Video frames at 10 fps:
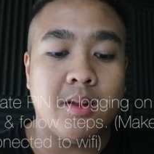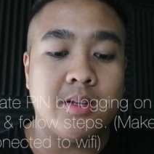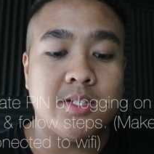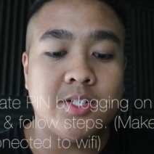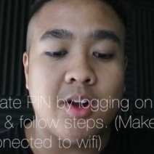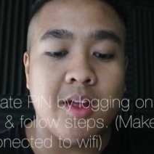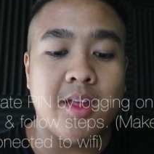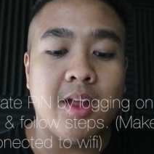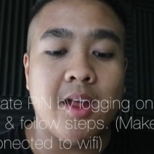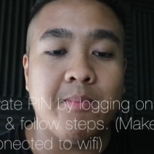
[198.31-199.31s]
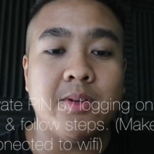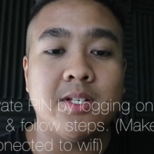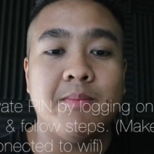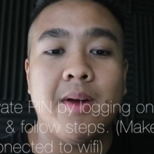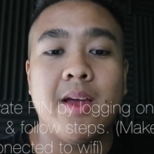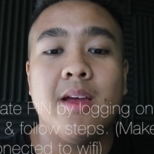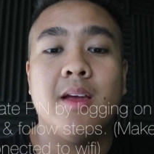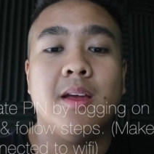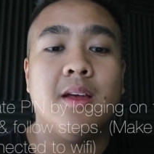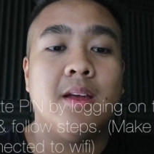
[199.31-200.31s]
Let's try that.
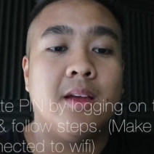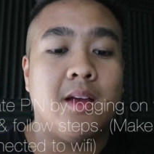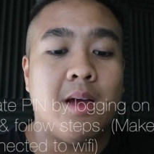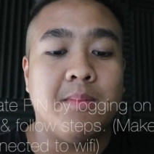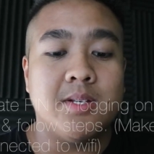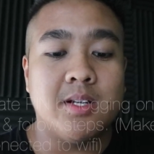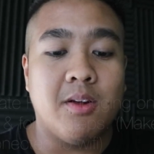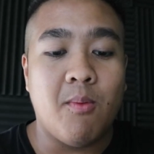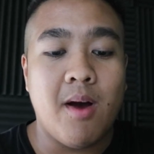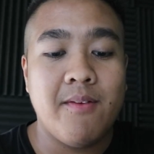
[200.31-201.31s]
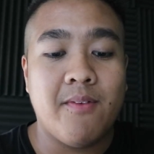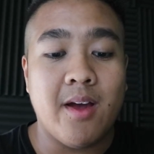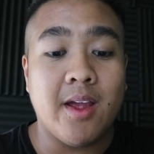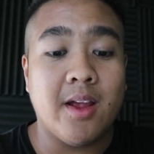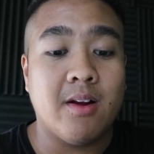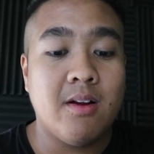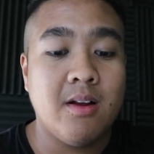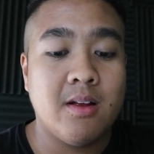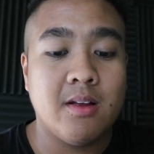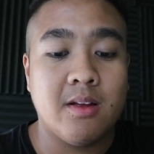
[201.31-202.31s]
I'm using the Wi-Fi here,